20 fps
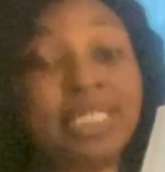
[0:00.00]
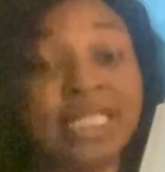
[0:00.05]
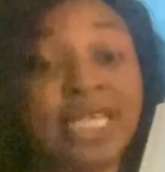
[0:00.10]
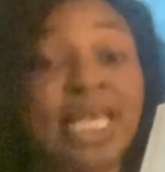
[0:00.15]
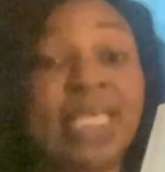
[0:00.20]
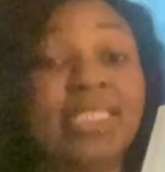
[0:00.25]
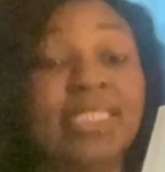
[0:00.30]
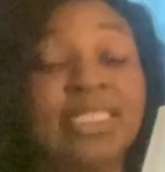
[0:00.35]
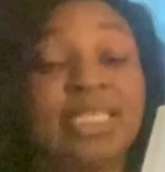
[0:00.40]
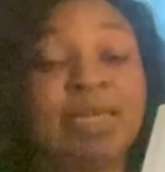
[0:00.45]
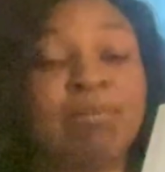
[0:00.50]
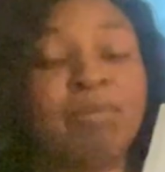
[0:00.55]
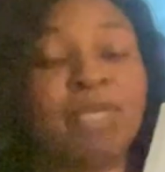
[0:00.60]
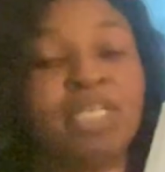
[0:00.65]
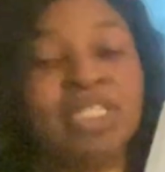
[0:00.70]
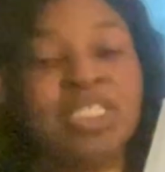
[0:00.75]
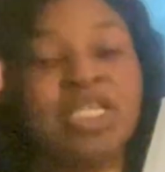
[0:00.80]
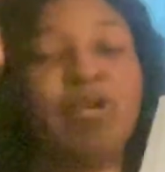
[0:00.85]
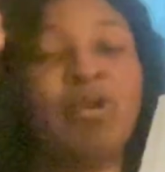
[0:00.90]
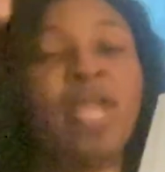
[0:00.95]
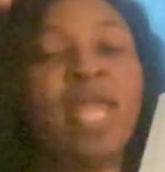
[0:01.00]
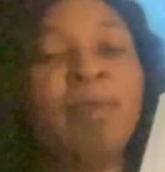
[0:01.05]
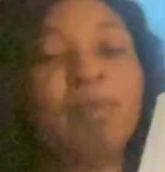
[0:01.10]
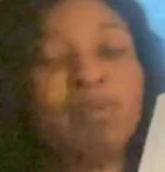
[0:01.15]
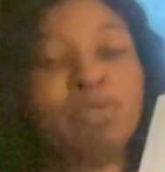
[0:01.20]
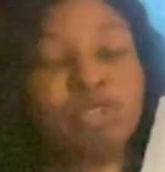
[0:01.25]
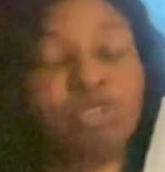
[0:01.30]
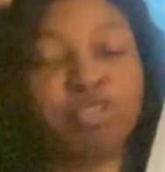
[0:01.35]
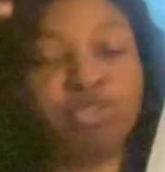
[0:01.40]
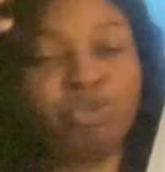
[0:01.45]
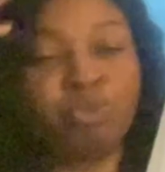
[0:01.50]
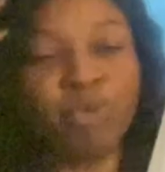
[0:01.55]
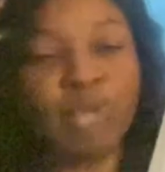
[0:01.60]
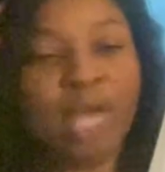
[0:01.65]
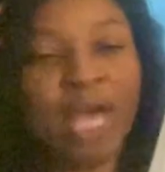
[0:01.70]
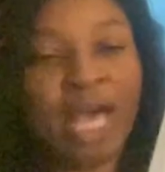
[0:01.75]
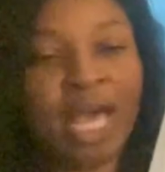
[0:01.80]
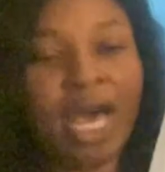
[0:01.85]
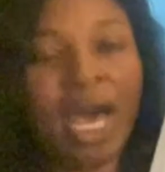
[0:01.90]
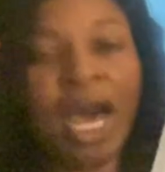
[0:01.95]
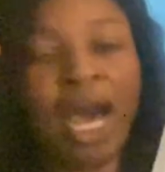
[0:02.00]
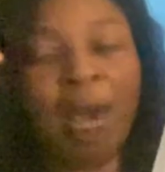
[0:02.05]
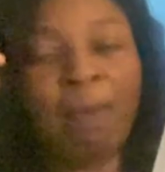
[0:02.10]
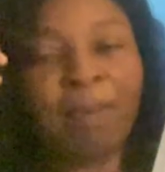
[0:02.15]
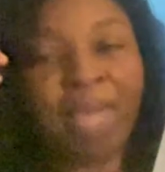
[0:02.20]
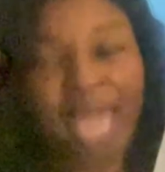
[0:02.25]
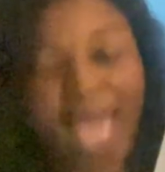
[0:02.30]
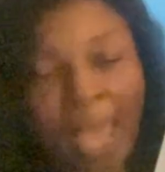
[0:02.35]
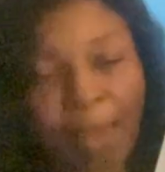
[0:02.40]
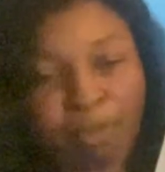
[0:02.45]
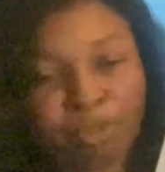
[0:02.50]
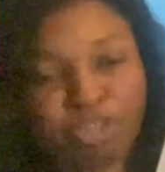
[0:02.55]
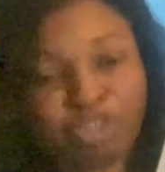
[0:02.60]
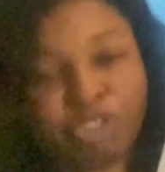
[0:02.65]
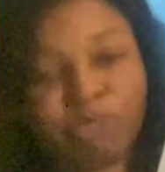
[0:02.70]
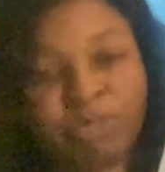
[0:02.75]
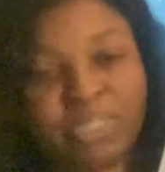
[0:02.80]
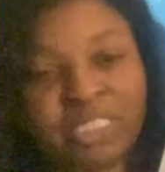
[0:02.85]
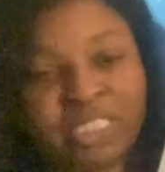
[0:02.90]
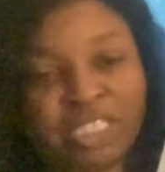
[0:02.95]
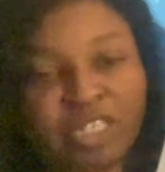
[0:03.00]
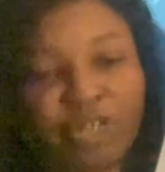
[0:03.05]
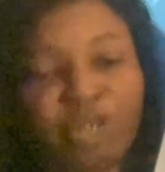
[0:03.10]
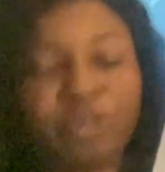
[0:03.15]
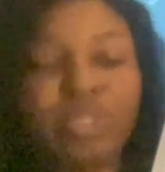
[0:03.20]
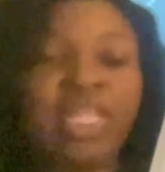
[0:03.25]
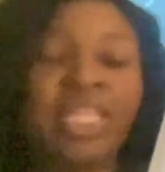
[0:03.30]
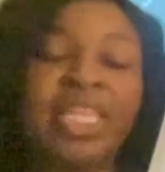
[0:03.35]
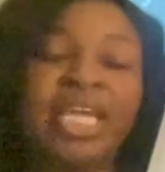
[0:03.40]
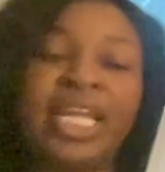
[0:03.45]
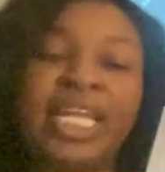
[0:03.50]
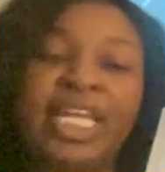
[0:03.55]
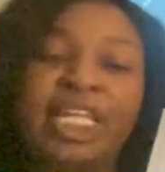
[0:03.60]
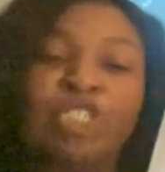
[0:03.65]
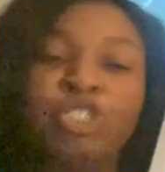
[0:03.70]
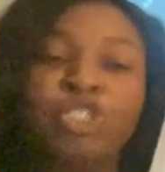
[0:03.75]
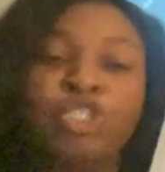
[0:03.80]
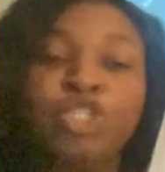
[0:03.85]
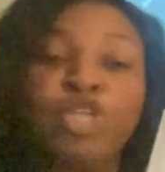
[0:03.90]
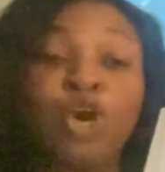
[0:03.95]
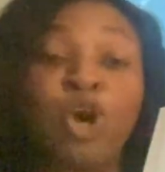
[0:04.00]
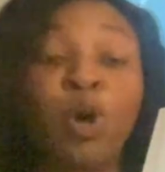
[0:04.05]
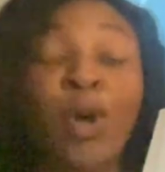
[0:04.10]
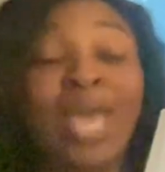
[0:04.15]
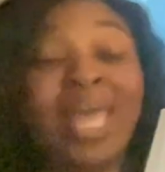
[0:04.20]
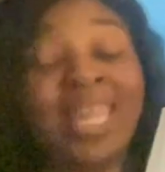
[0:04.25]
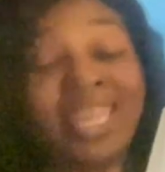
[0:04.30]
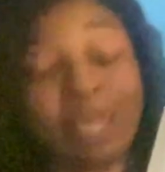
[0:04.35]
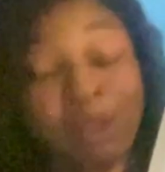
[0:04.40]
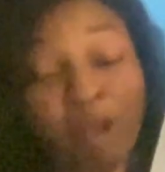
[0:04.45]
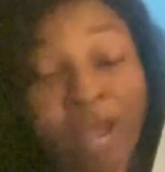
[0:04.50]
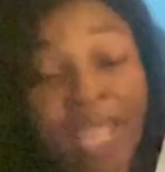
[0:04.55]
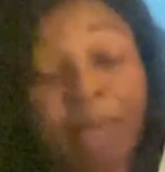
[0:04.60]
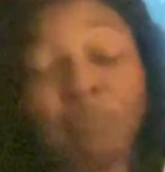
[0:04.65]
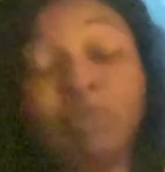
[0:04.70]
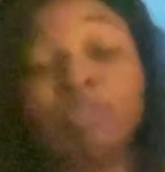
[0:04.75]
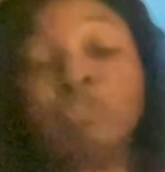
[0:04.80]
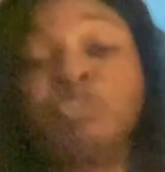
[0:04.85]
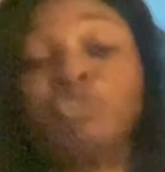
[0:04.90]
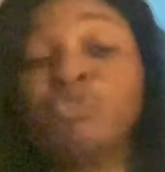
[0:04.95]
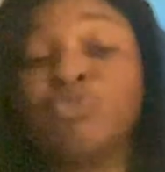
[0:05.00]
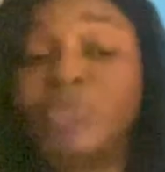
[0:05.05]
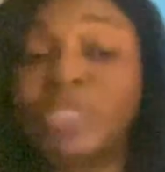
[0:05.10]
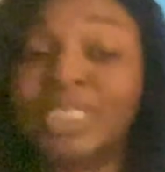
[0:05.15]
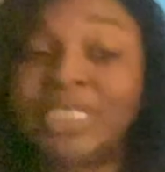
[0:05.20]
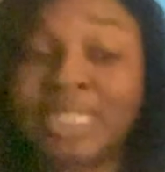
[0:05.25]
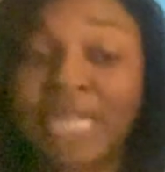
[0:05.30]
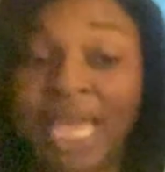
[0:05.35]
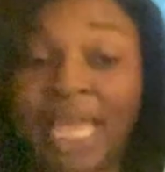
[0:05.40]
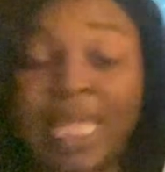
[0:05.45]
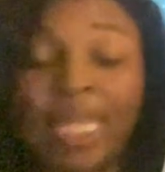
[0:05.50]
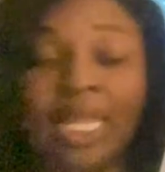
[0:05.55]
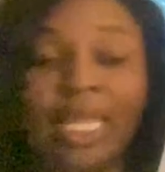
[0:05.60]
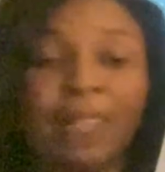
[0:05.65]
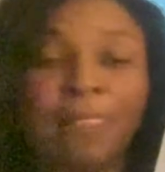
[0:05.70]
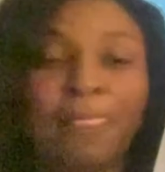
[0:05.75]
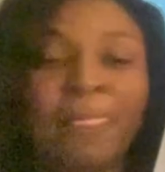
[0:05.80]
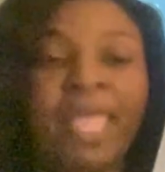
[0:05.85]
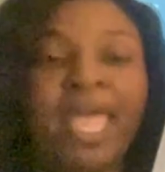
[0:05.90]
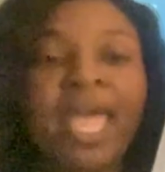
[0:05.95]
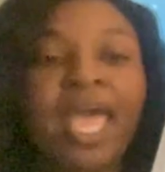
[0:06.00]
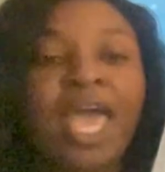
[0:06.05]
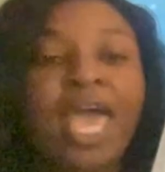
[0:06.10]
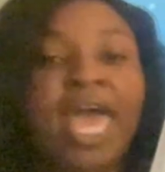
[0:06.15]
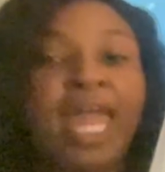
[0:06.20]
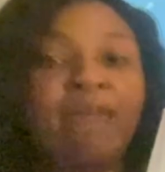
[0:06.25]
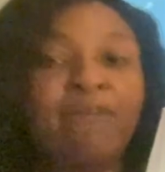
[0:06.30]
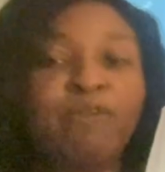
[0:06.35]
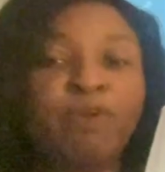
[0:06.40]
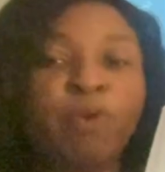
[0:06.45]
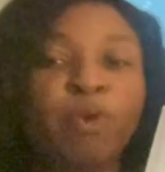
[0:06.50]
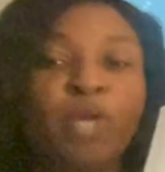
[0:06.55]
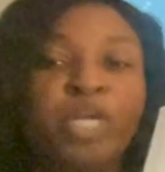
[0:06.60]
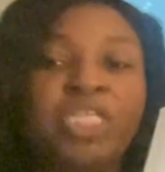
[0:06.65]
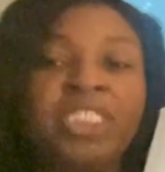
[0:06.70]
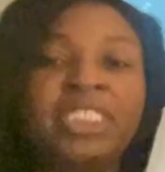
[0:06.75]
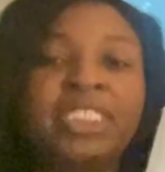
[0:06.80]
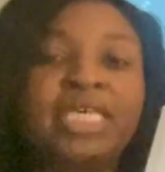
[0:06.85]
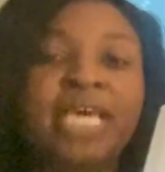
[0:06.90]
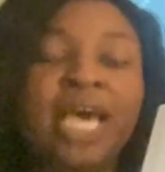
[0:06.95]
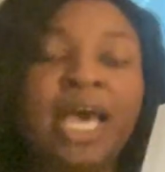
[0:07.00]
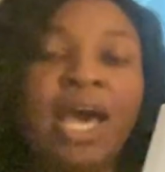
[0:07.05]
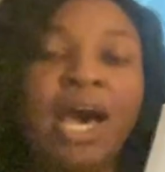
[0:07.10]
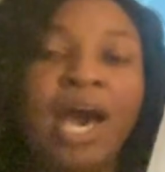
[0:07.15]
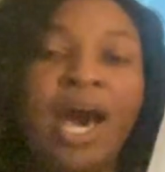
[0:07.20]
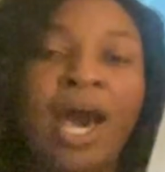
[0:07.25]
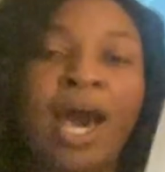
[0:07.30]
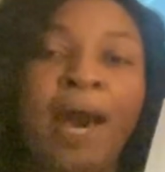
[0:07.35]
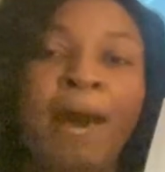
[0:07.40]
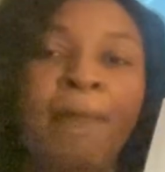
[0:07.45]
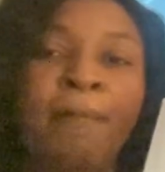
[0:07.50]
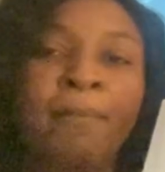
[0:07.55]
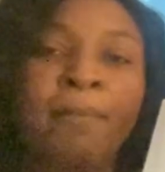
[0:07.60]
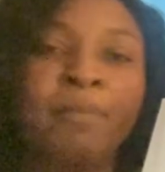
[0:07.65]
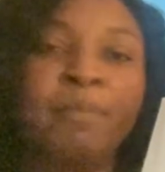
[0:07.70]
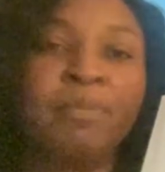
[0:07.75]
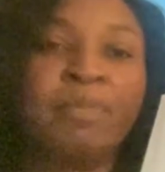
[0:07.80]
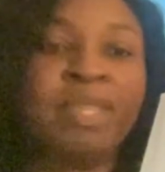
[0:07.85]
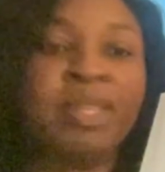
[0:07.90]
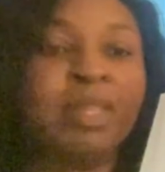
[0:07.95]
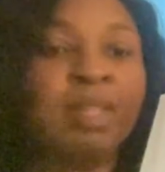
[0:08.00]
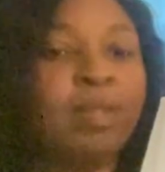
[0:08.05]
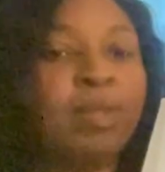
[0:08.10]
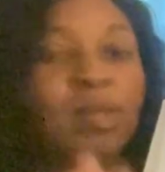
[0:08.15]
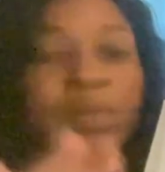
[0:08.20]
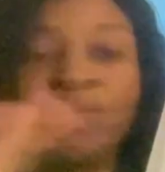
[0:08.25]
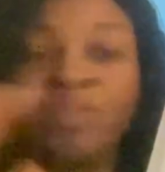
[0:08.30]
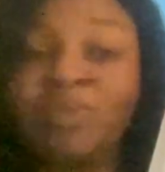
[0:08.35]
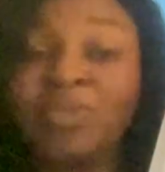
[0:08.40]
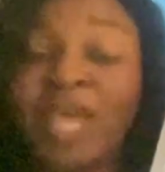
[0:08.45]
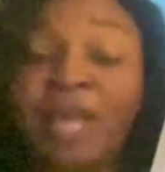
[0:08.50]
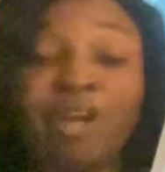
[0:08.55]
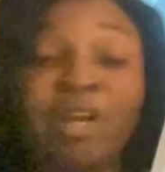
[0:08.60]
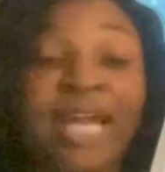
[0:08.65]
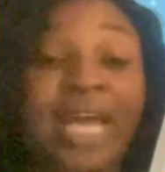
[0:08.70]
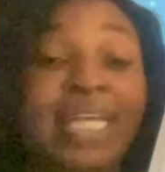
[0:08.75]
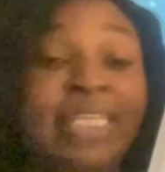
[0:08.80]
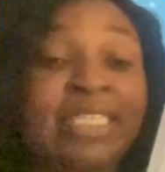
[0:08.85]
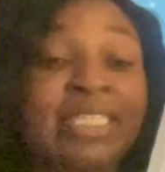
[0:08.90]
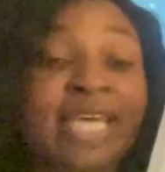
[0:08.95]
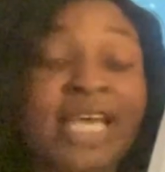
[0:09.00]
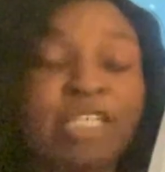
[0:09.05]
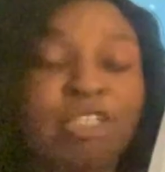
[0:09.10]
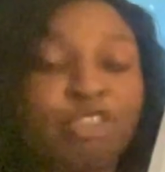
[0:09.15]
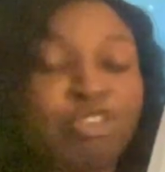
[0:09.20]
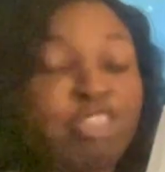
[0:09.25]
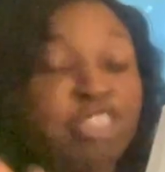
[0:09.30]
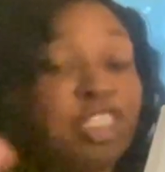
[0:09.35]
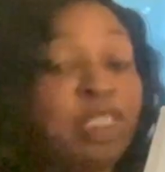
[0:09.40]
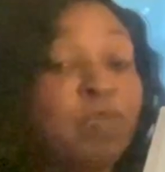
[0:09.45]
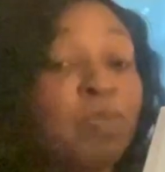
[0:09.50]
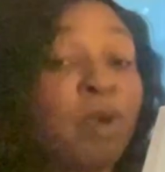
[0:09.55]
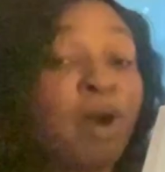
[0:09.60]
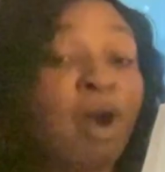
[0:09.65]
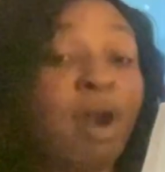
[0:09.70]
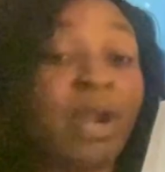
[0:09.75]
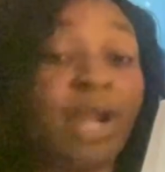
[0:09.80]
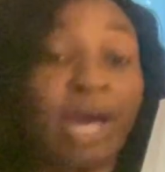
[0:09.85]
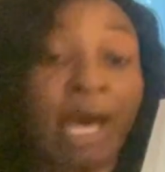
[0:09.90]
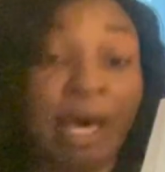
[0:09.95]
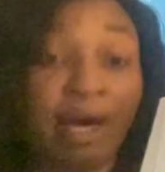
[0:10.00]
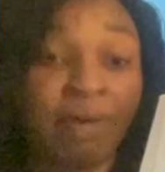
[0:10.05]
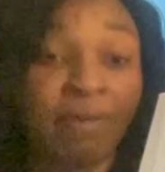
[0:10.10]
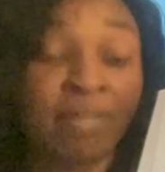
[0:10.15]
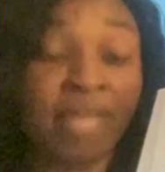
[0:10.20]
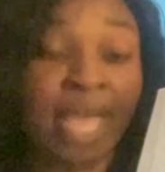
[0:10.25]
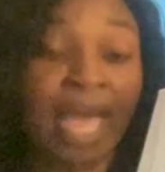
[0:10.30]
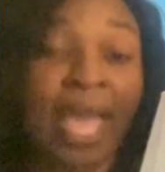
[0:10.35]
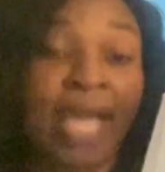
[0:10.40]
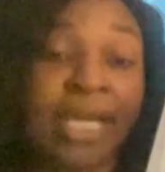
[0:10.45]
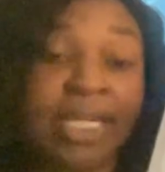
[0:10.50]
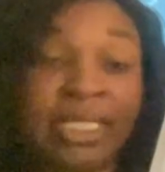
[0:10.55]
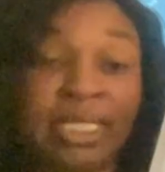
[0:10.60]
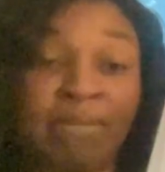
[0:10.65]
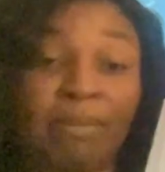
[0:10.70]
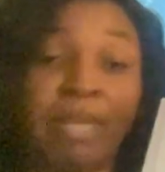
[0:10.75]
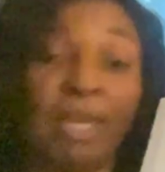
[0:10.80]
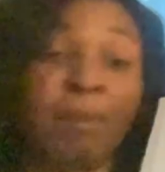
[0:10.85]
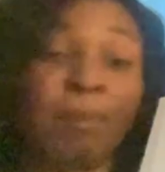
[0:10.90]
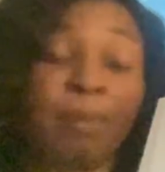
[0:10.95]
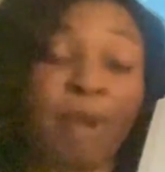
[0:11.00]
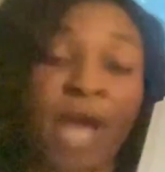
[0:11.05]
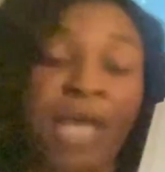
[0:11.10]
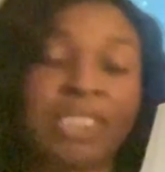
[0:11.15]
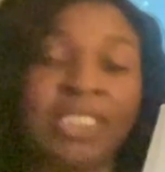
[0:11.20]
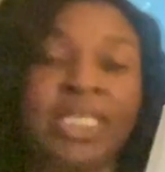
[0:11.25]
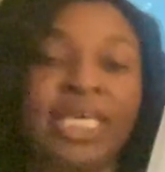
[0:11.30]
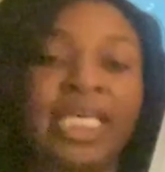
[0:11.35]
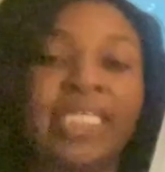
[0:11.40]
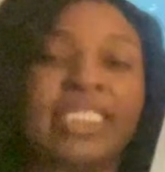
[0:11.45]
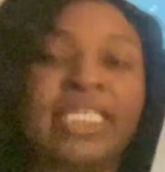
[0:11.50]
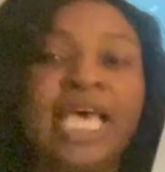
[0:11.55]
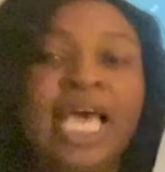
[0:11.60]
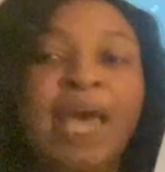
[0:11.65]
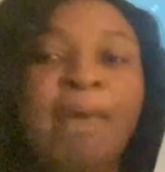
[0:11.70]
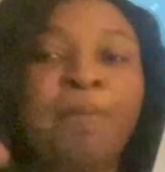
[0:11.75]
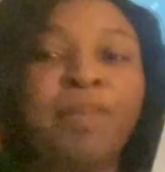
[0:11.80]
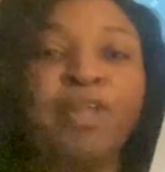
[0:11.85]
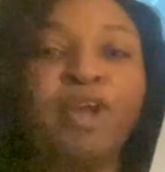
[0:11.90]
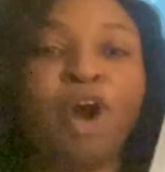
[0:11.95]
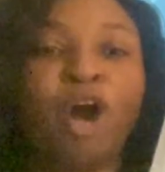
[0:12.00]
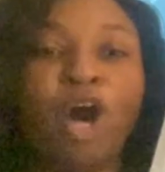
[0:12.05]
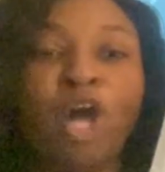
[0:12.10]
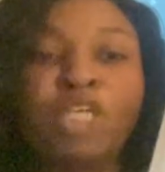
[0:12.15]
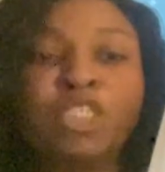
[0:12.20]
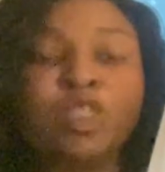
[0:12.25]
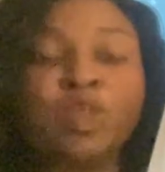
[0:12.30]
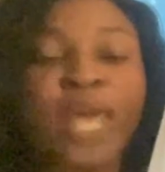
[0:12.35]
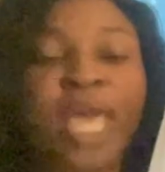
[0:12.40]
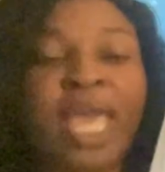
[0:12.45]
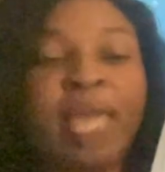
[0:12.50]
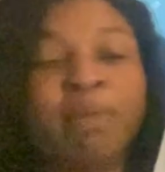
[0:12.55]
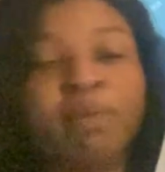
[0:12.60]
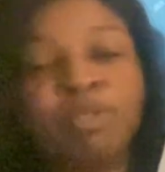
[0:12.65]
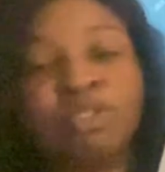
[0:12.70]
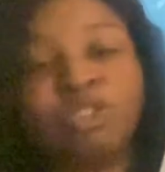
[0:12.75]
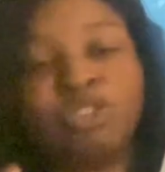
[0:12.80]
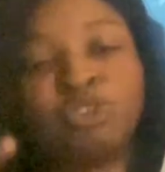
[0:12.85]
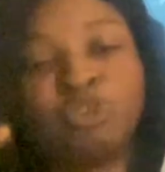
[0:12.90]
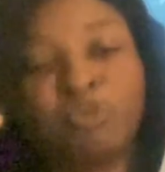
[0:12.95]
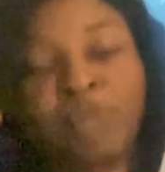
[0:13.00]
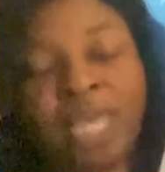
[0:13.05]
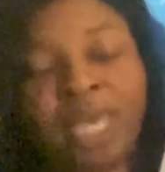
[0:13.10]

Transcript: testing, because they were able to capture the material that they need to know, and they were able to retain it. And of course, standardized tests are just part of the academic process, but they're also able to